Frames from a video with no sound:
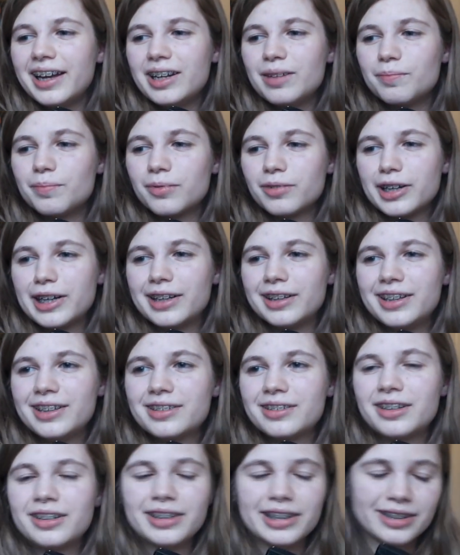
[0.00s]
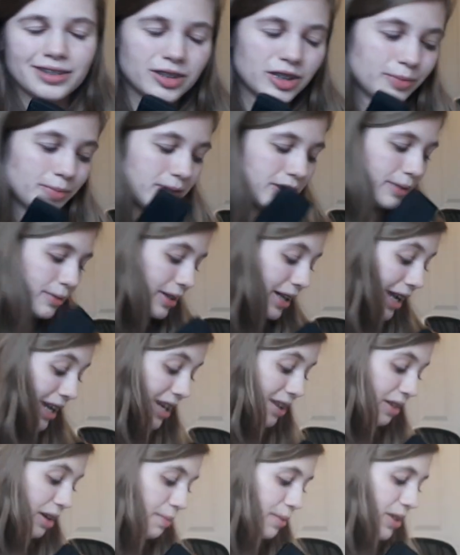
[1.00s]
any breed. At least not like Starbucks.
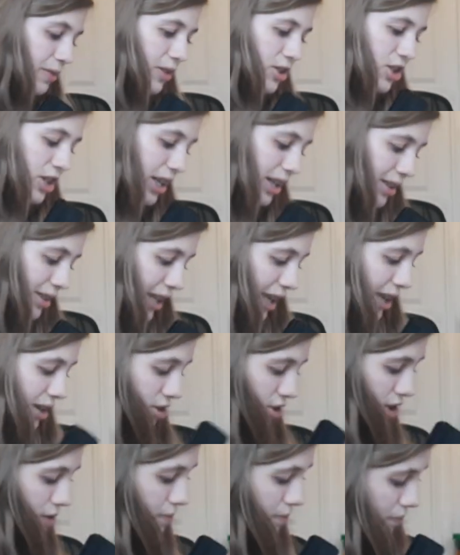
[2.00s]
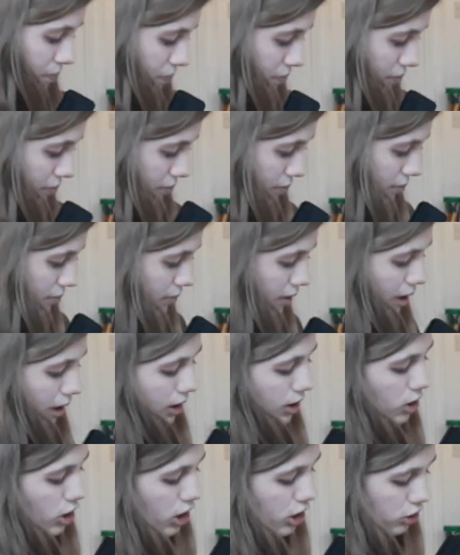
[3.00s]
Anyway, bit of a tangent.
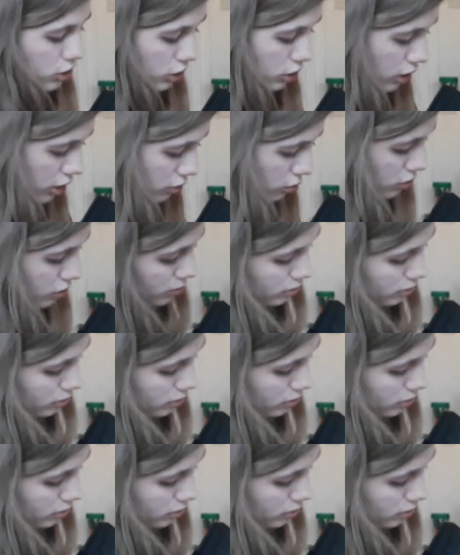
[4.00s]
Not loads